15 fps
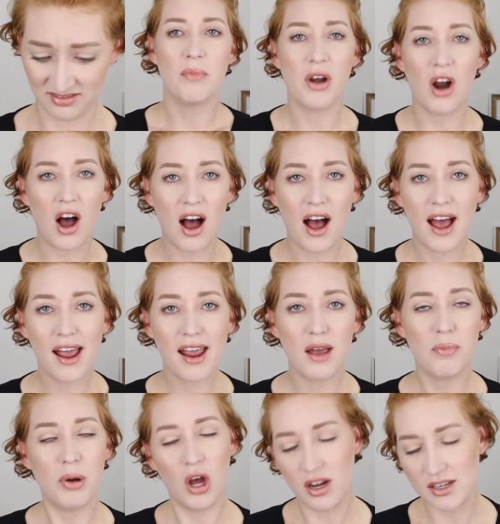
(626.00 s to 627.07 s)
But
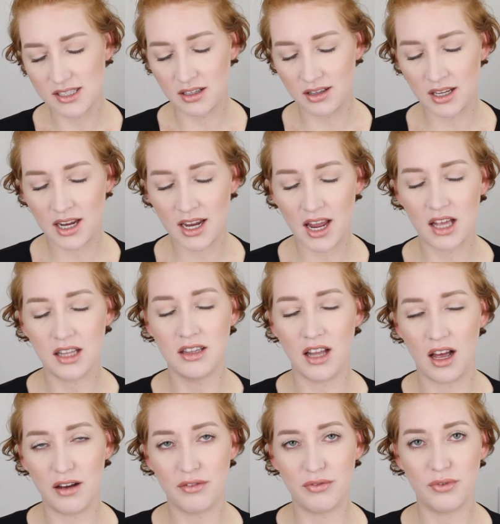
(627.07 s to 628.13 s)
I personally
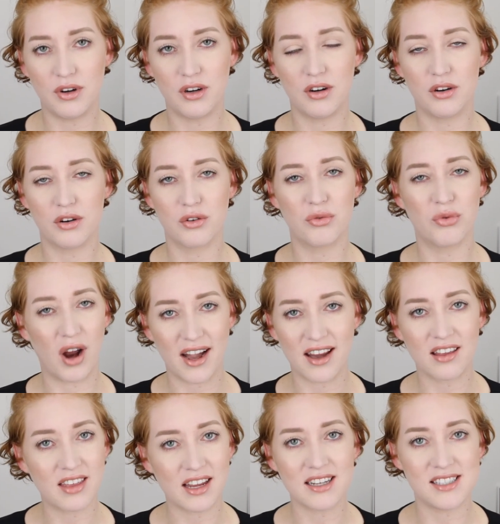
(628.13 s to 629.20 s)
love
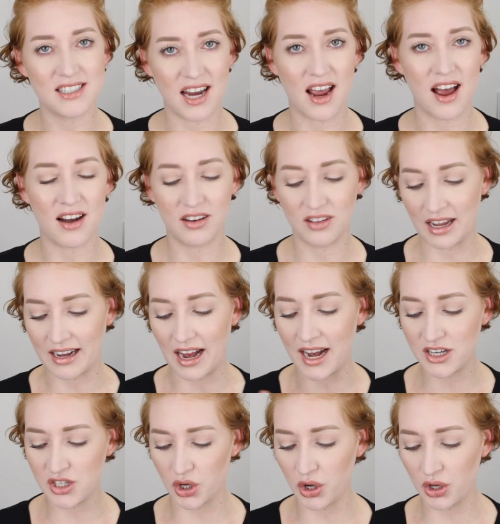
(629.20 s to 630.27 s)
writing things down. Like,
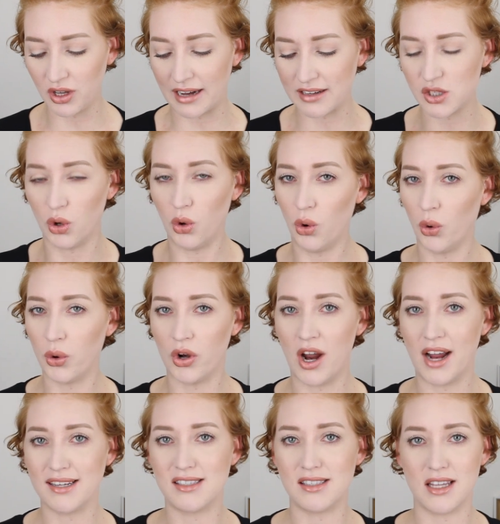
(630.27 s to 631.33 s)
I don't like to
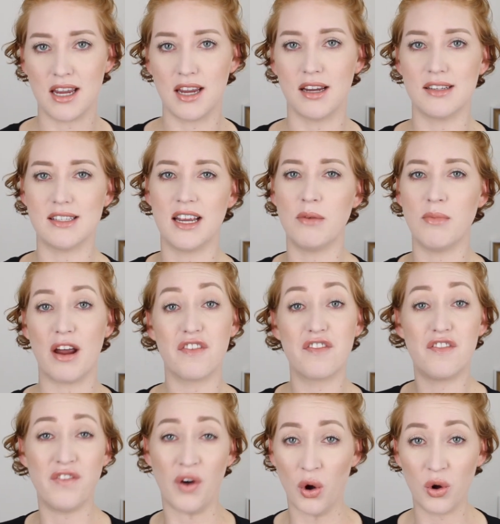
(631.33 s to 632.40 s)
organize things in my
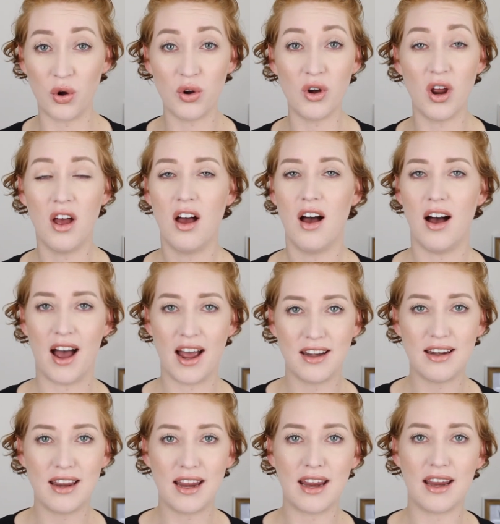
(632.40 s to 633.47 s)
phone. I
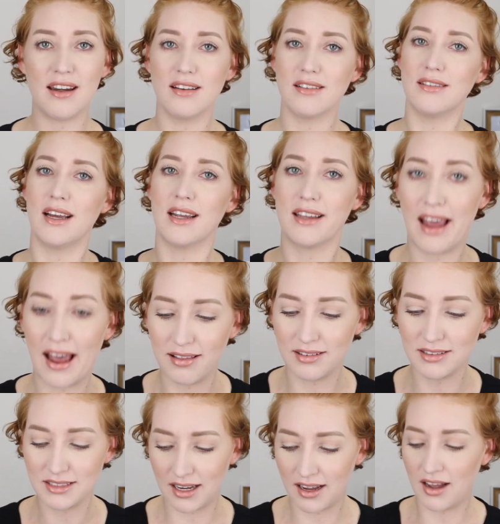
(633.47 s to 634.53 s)
need a
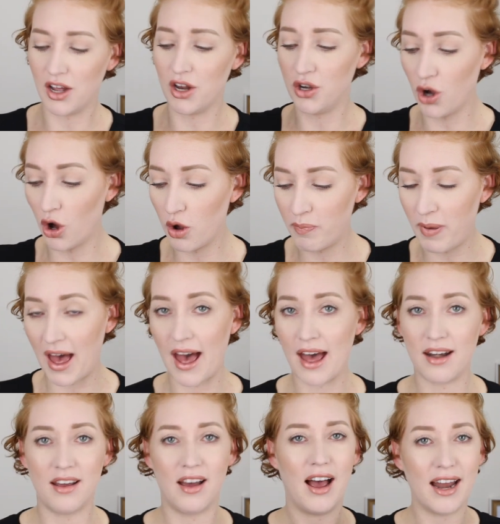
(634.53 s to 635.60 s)
calendar, a
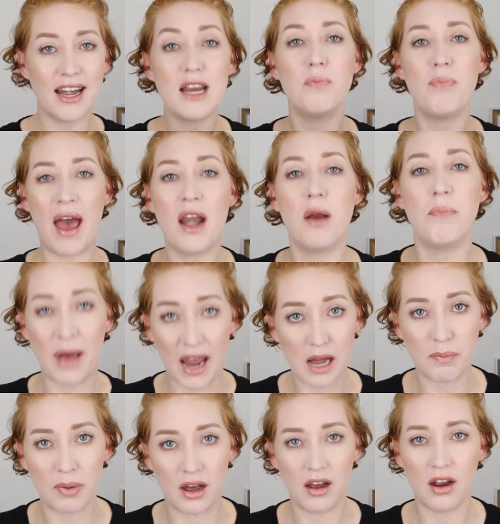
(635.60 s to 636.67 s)
notepad. I need pen and
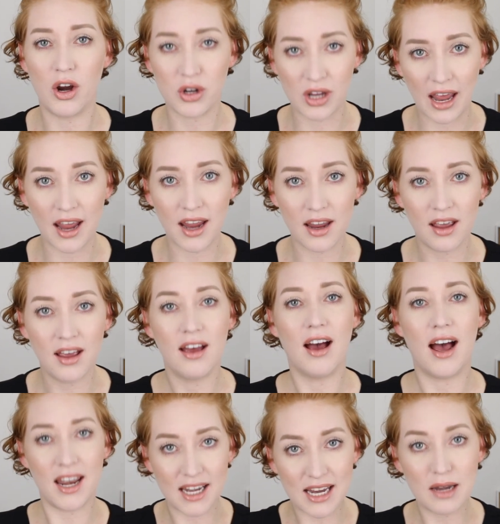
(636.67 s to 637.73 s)
paper, okay?
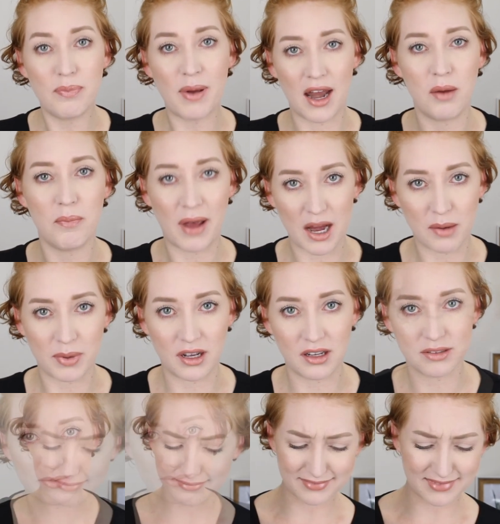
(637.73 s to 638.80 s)
I need pen and paper.
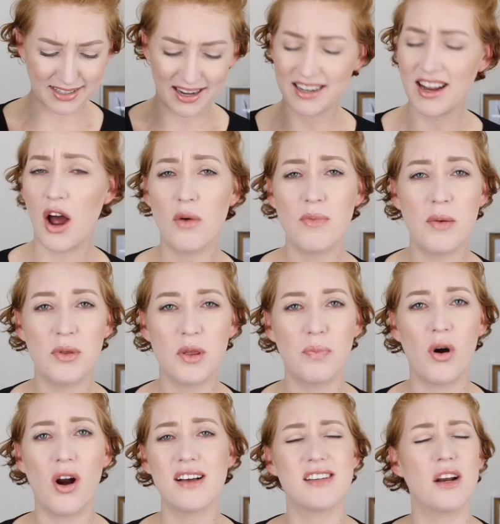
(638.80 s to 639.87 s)
I can't remember the
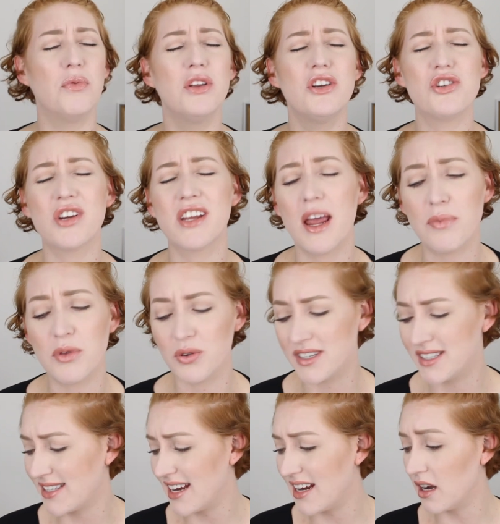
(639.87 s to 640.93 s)
price. I really should have kept the
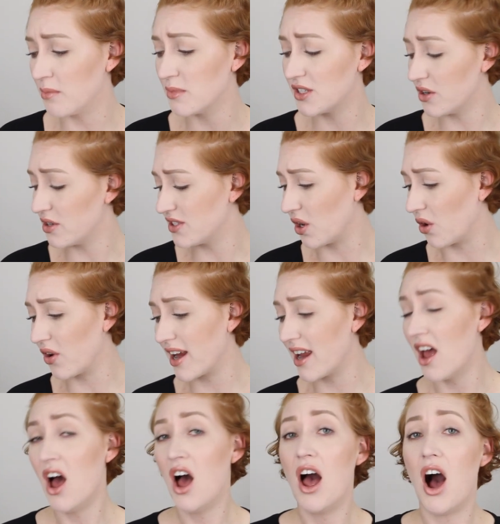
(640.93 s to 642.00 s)
receipt. I'm so sorry.